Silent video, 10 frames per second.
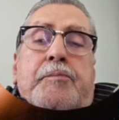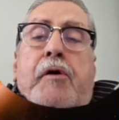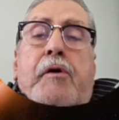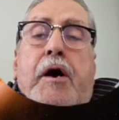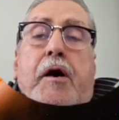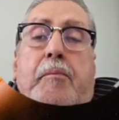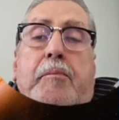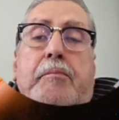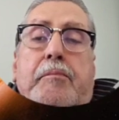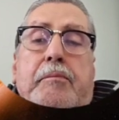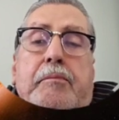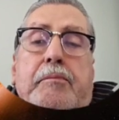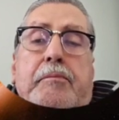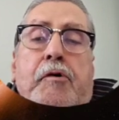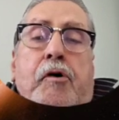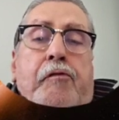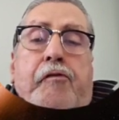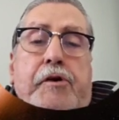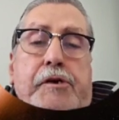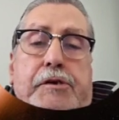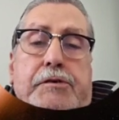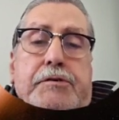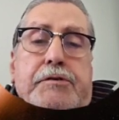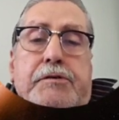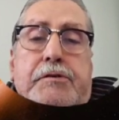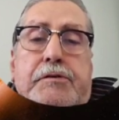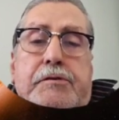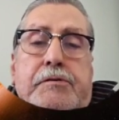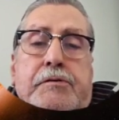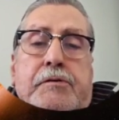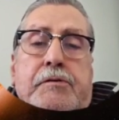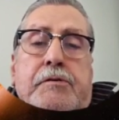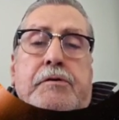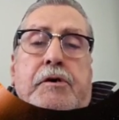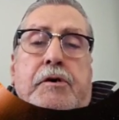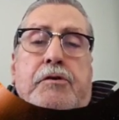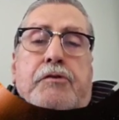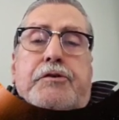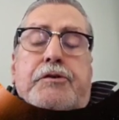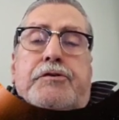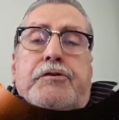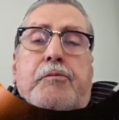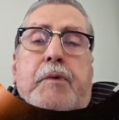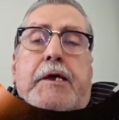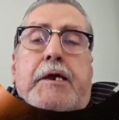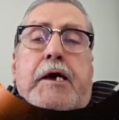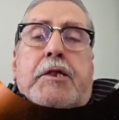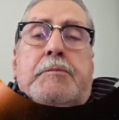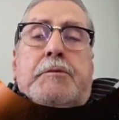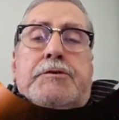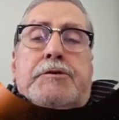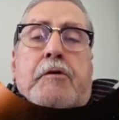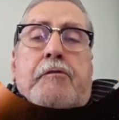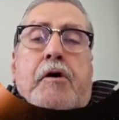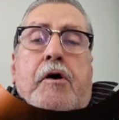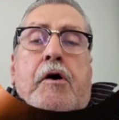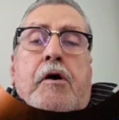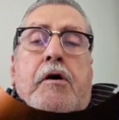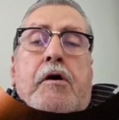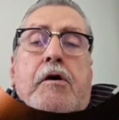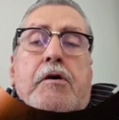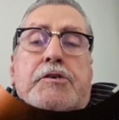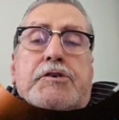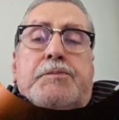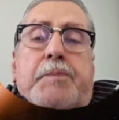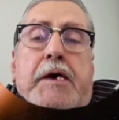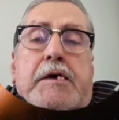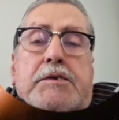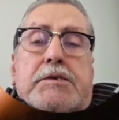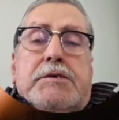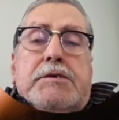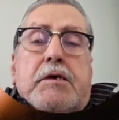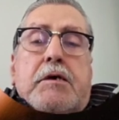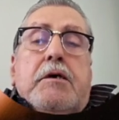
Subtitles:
burn up or freeze. Those are the two main elements of our space.